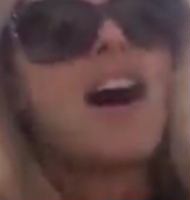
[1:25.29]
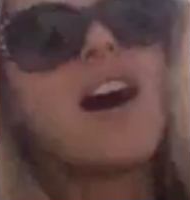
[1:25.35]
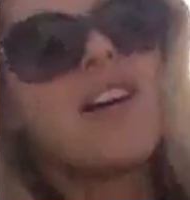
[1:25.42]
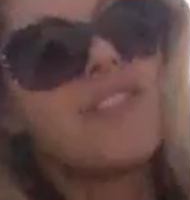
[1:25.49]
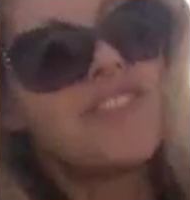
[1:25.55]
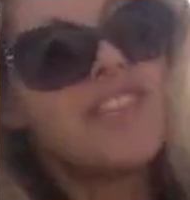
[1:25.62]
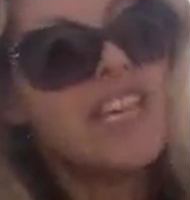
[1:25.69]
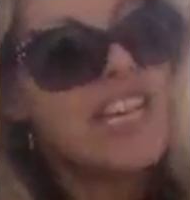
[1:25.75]

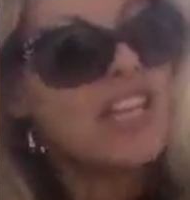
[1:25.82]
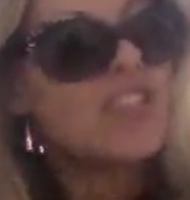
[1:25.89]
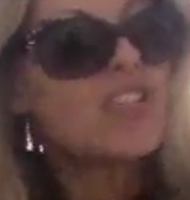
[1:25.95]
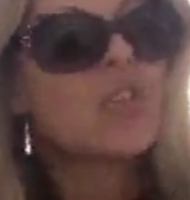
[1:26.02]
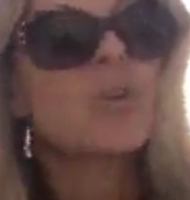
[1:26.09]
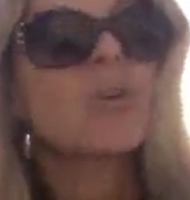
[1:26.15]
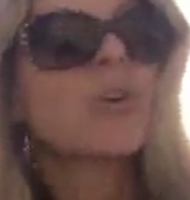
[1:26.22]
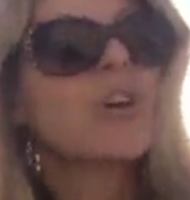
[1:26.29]
of
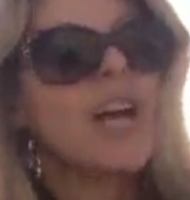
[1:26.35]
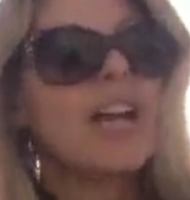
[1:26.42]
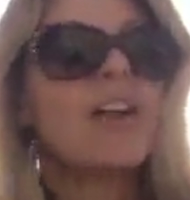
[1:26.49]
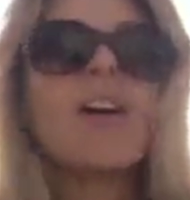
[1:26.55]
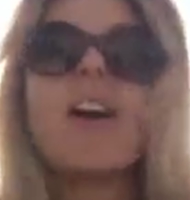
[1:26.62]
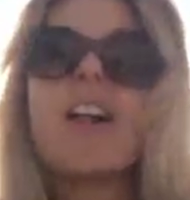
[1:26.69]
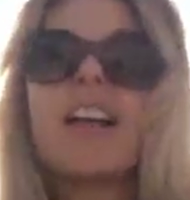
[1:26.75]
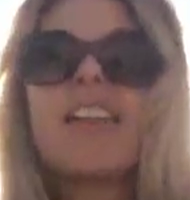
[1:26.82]
nature and
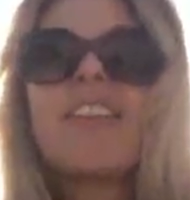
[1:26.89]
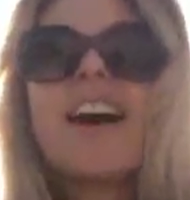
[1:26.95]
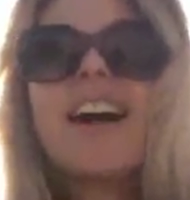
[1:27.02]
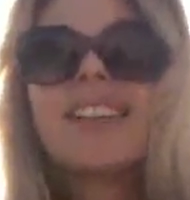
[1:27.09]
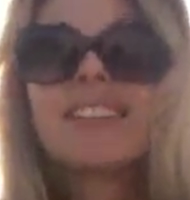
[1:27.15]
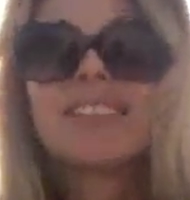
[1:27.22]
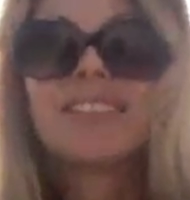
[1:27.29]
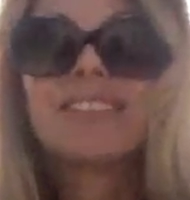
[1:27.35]
all, and
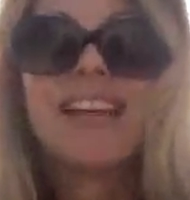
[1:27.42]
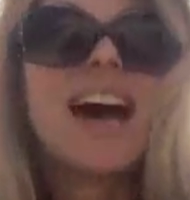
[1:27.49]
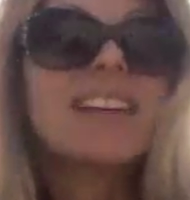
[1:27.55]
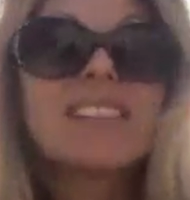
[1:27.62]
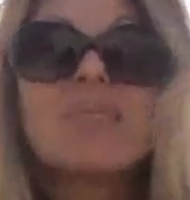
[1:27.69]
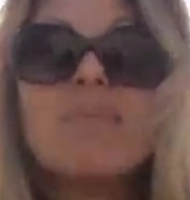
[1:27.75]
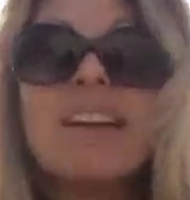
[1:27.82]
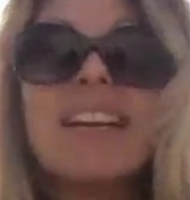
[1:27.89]

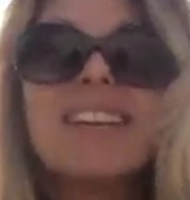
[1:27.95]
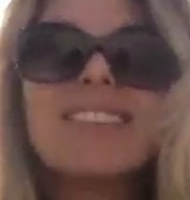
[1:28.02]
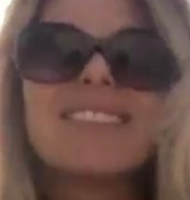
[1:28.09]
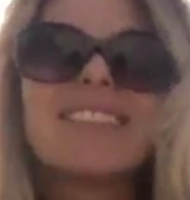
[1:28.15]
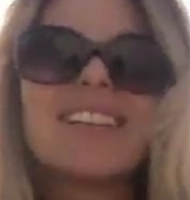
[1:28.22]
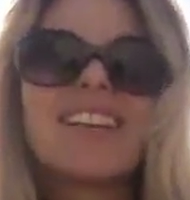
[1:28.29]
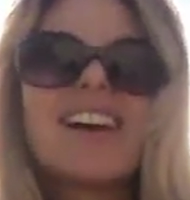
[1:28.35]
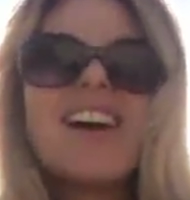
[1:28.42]
that's
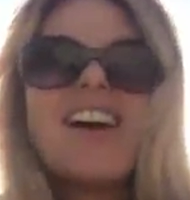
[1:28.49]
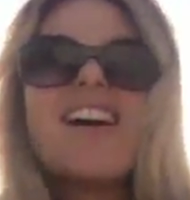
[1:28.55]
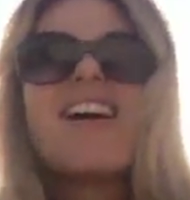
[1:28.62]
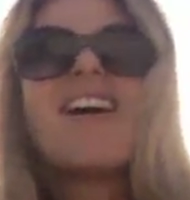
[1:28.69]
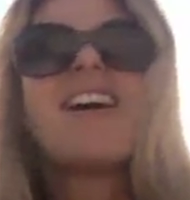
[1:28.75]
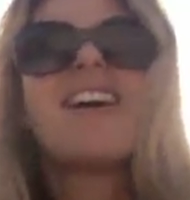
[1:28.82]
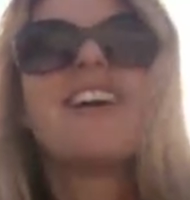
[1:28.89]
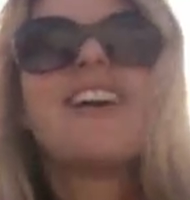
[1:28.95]
amazing.
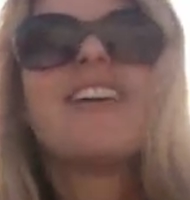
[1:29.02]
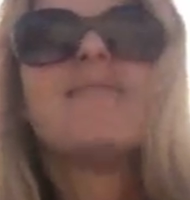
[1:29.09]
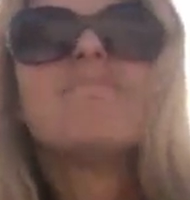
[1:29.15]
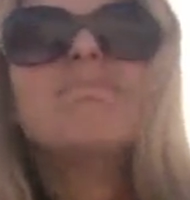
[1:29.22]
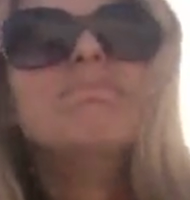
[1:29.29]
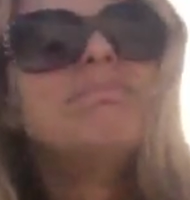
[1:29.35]
Uh,